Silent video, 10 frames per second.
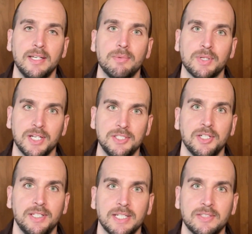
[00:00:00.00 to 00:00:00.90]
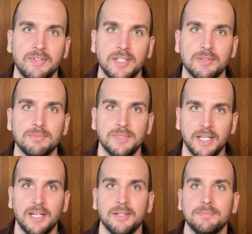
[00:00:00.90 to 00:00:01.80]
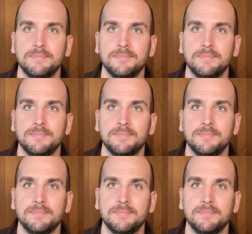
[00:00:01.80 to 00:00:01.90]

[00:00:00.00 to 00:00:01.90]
and we'll catch you on the next video. Take care.